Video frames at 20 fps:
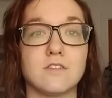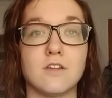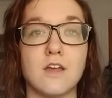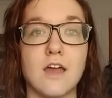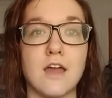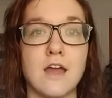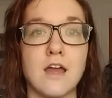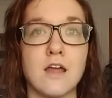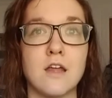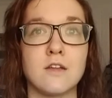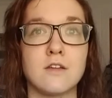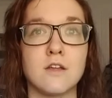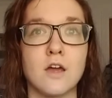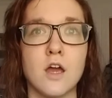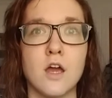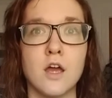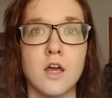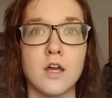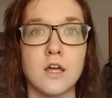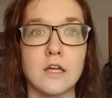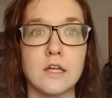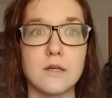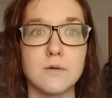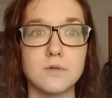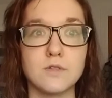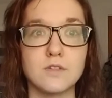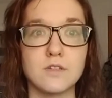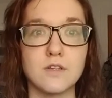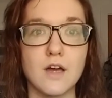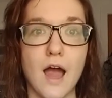And
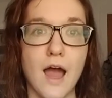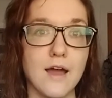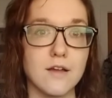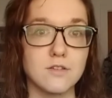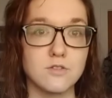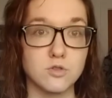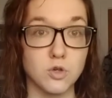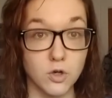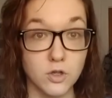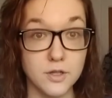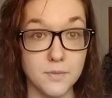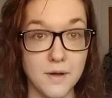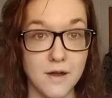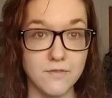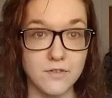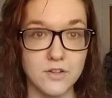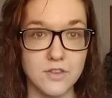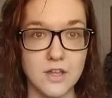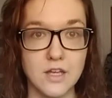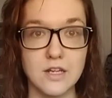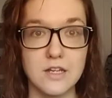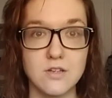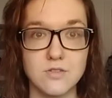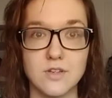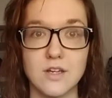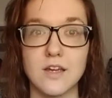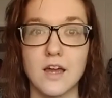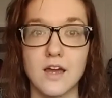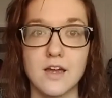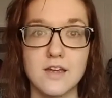I told him everything, and he's
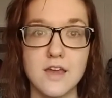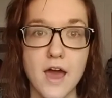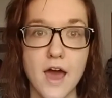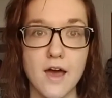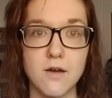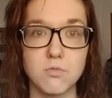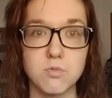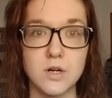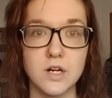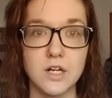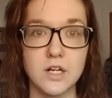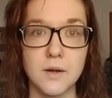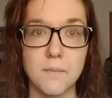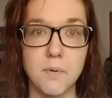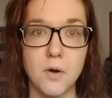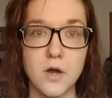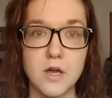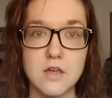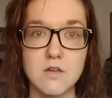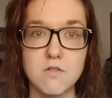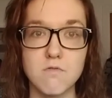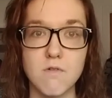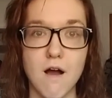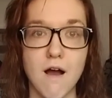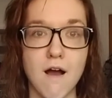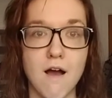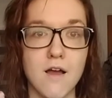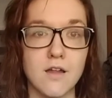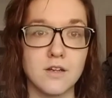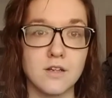like, yeah, we're going to put you
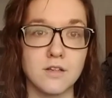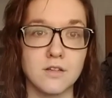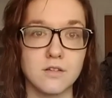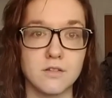on